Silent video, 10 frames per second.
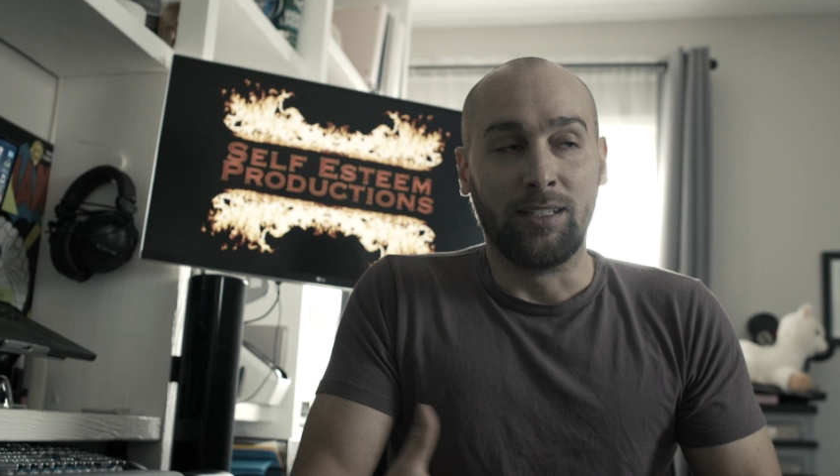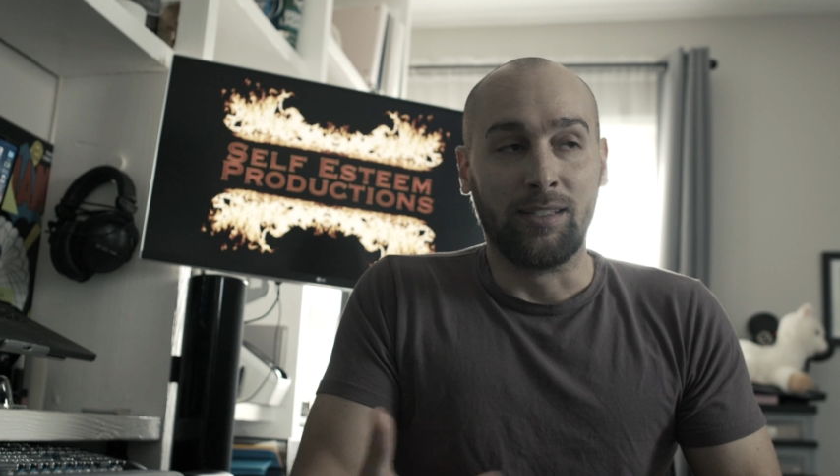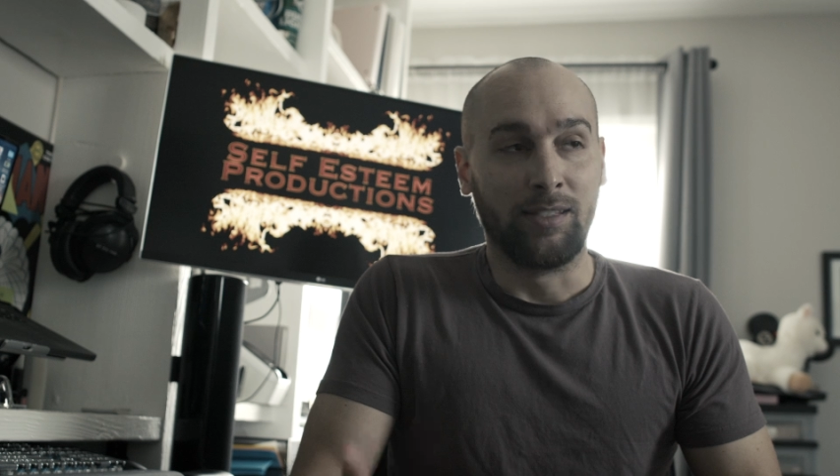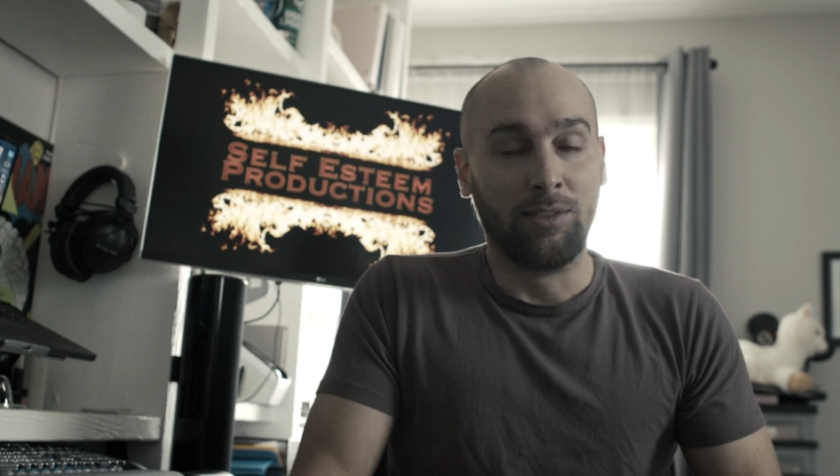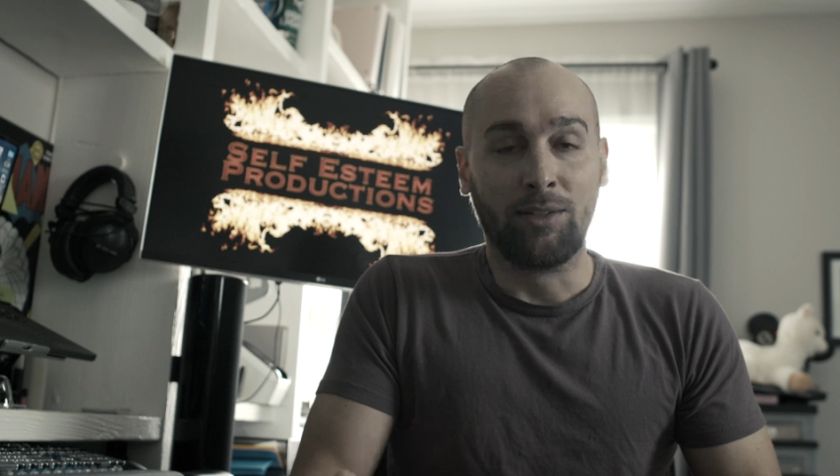it's
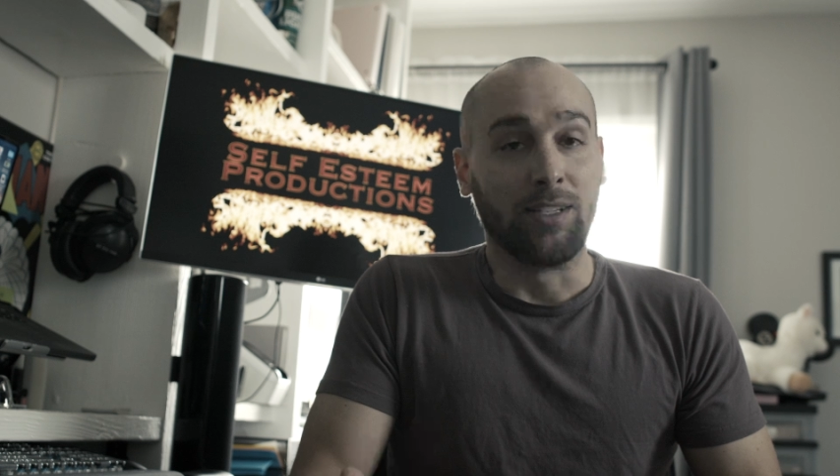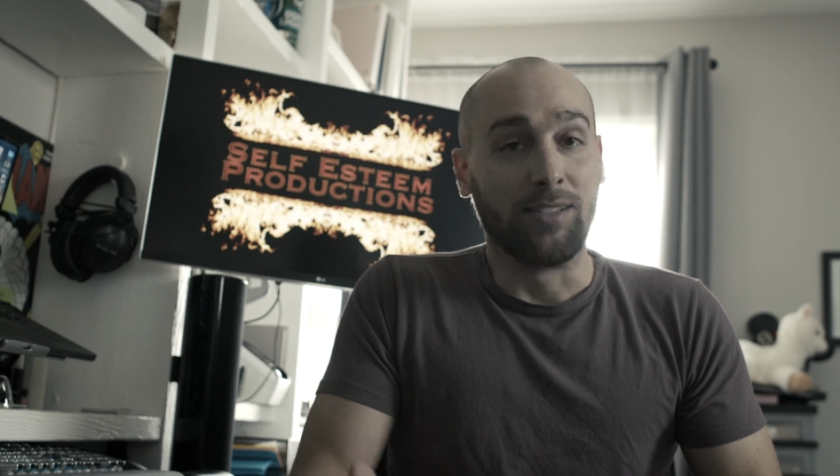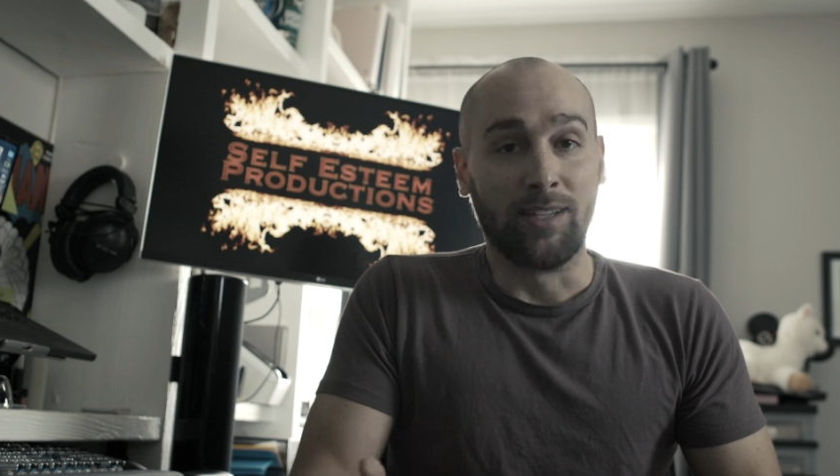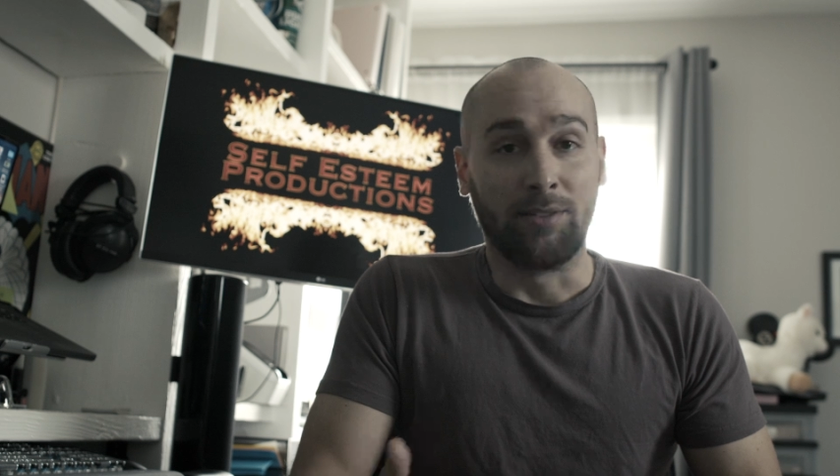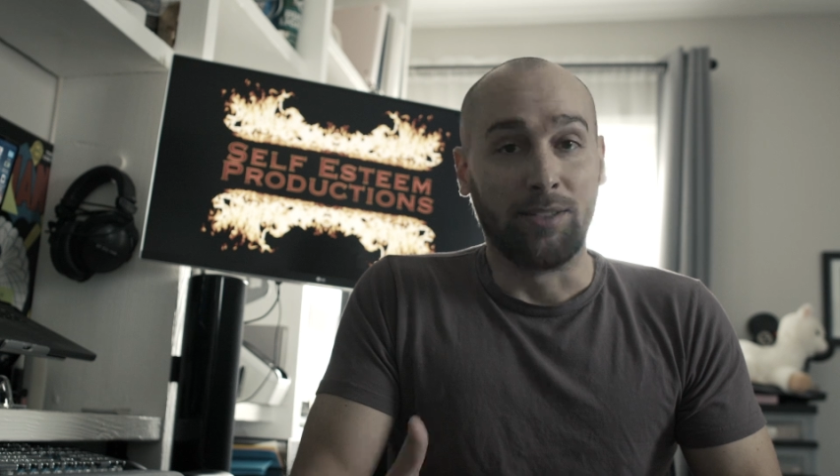still going to
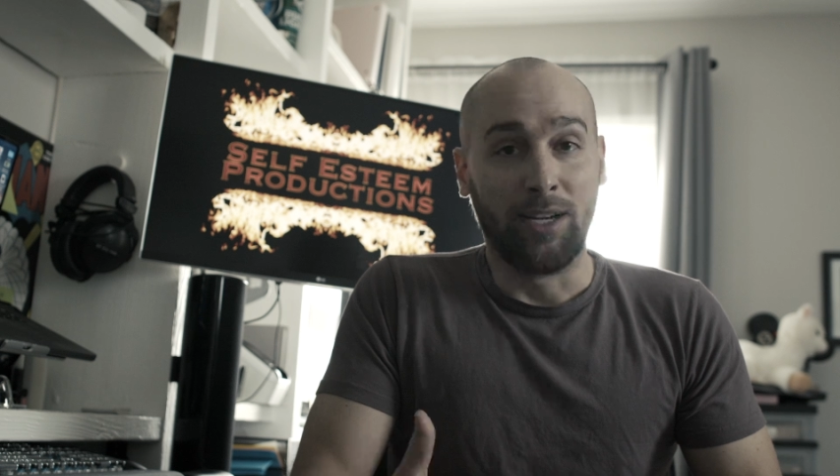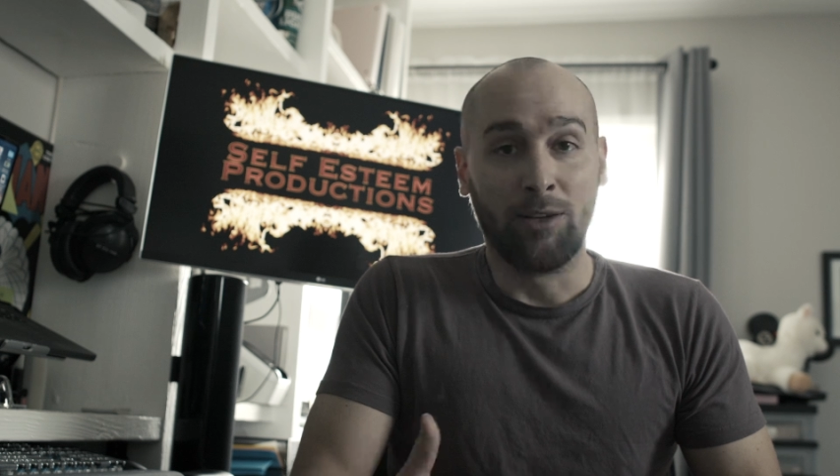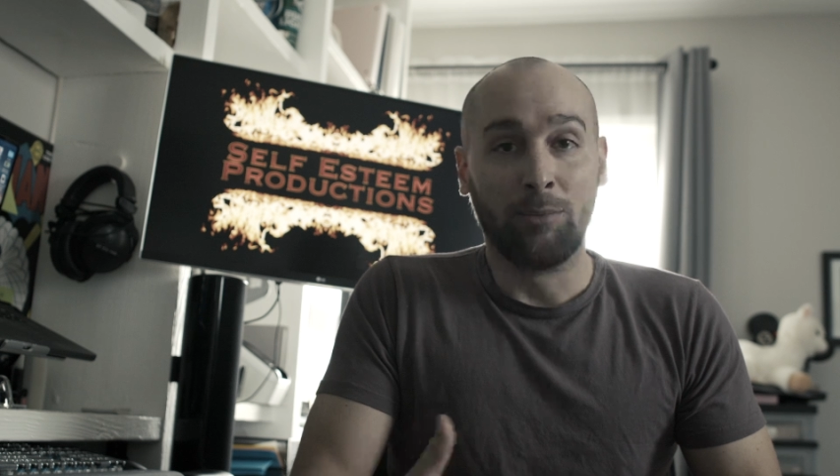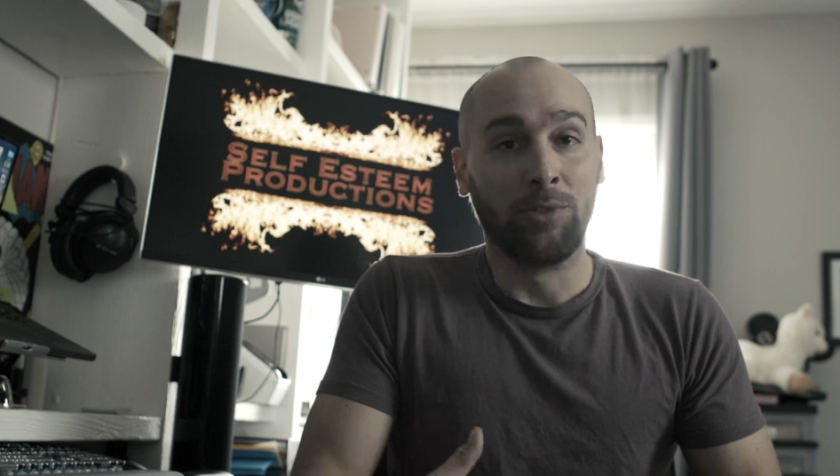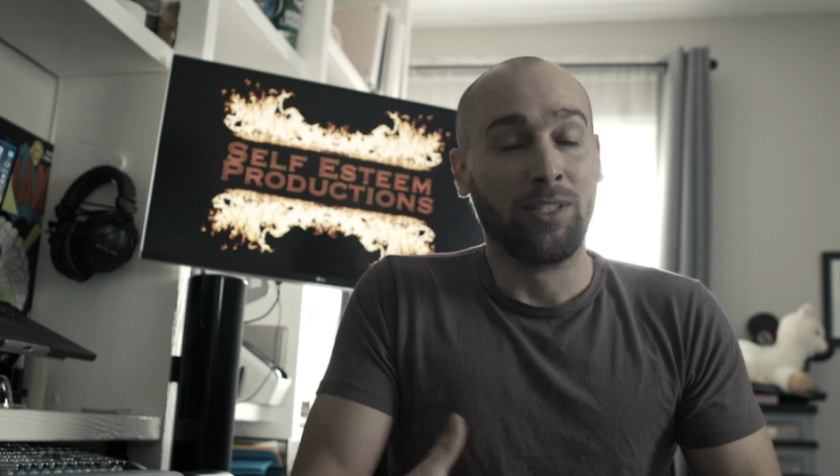sound terrible.